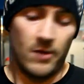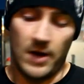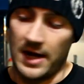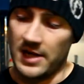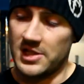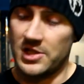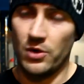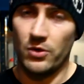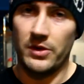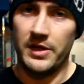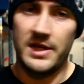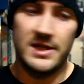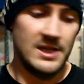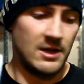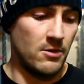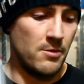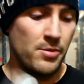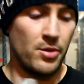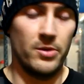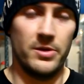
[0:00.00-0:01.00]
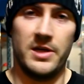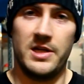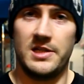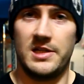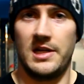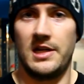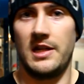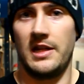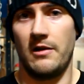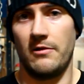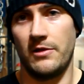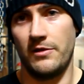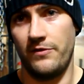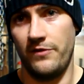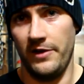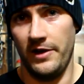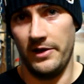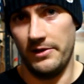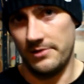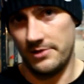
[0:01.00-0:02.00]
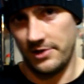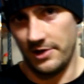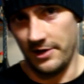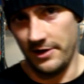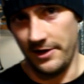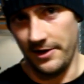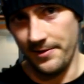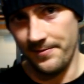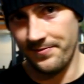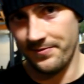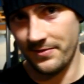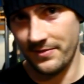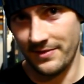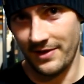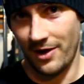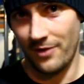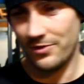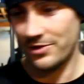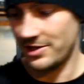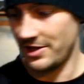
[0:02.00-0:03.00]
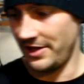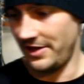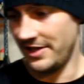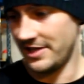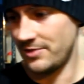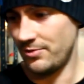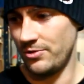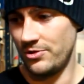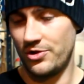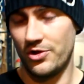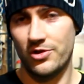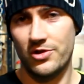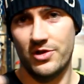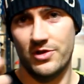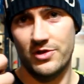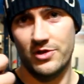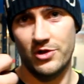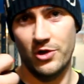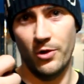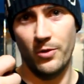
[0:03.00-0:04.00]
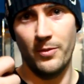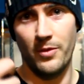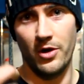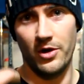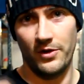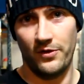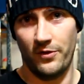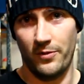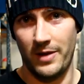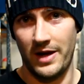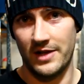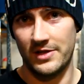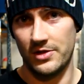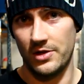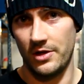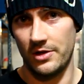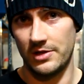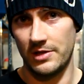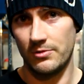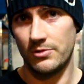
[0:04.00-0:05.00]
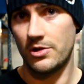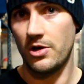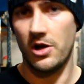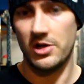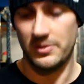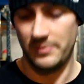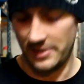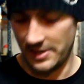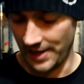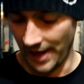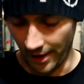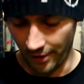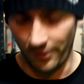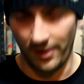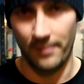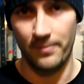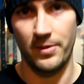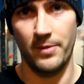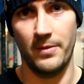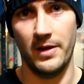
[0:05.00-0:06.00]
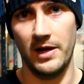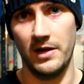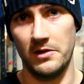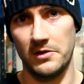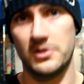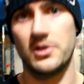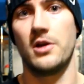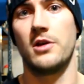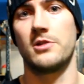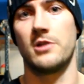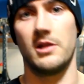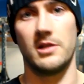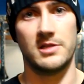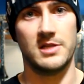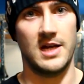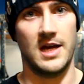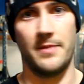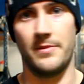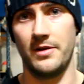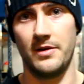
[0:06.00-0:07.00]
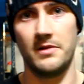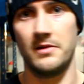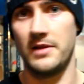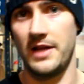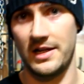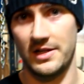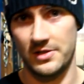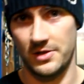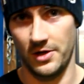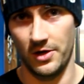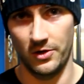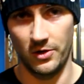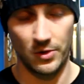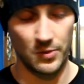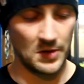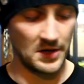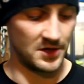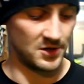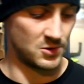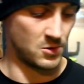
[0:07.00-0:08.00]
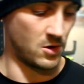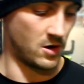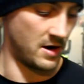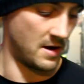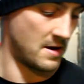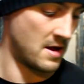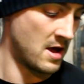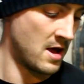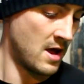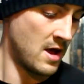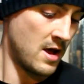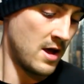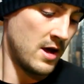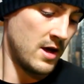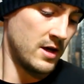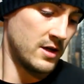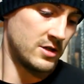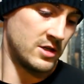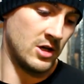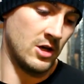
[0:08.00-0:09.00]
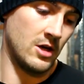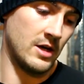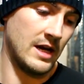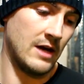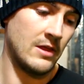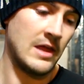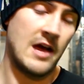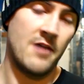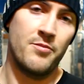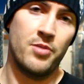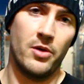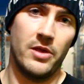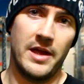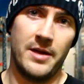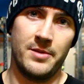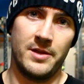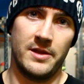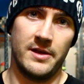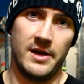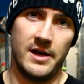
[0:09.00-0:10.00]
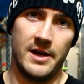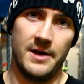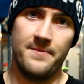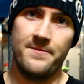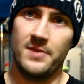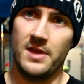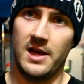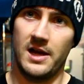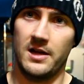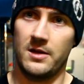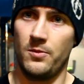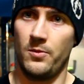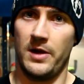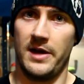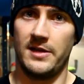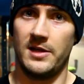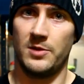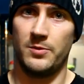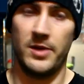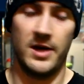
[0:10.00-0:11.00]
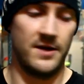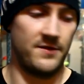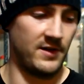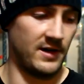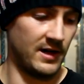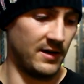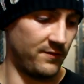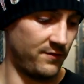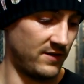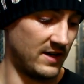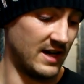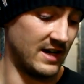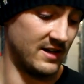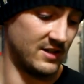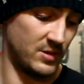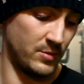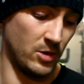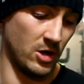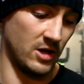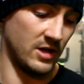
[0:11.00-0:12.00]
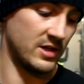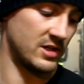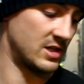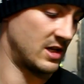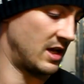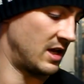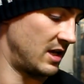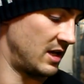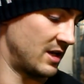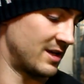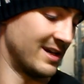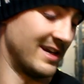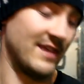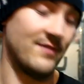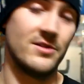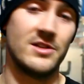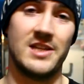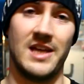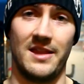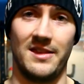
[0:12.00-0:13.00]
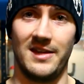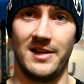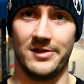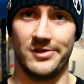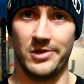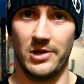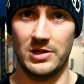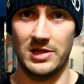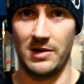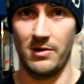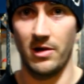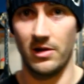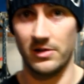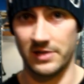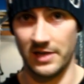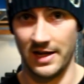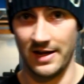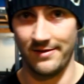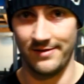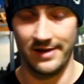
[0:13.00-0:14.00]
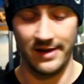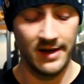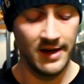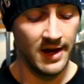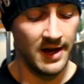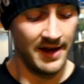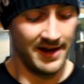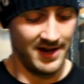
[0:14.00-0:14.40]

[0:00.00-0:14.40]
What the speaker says: I took these out and put these in and now they fit. So obviously this was just too much for my toes. It was causing me to get cramp in my little toes all the time, and that's no good when you're squatting. So now that I've put them in there, I can wear these perfectly and fine. To be honest, you can even take the insoles out altogether.